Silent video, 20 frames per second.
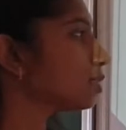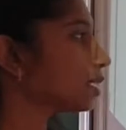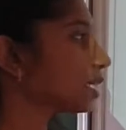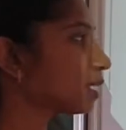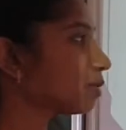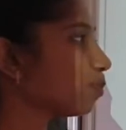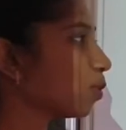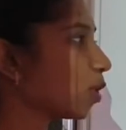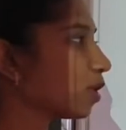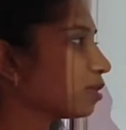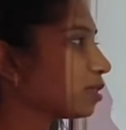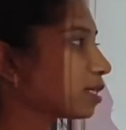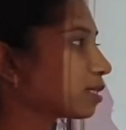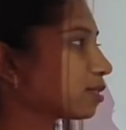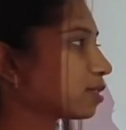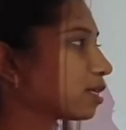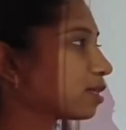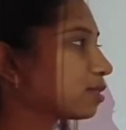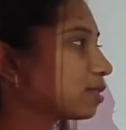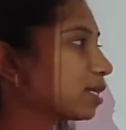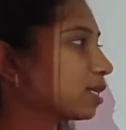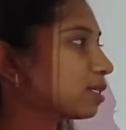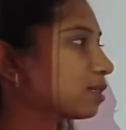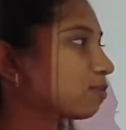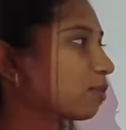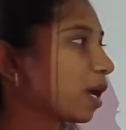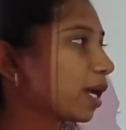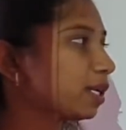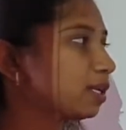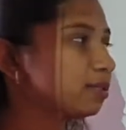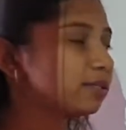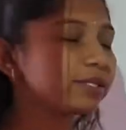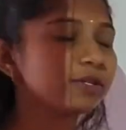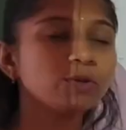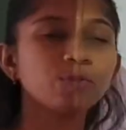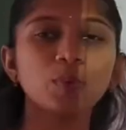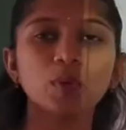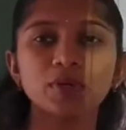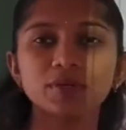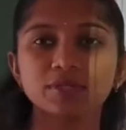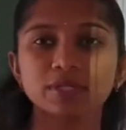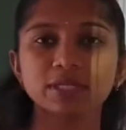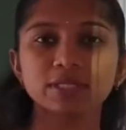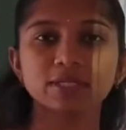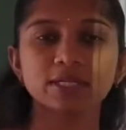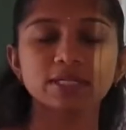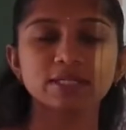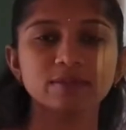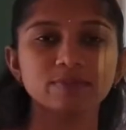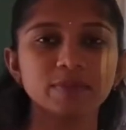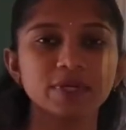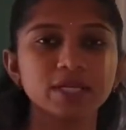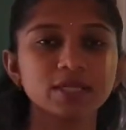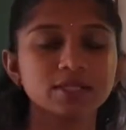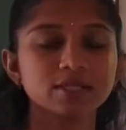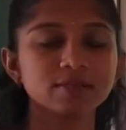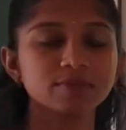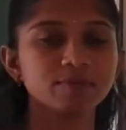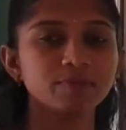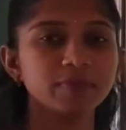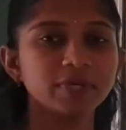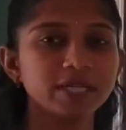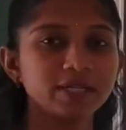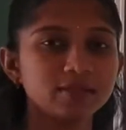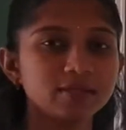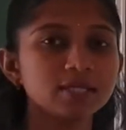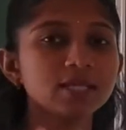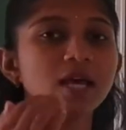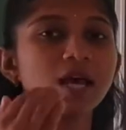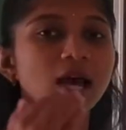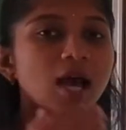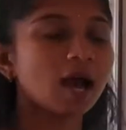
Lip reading: 6.666 minus 0.66 means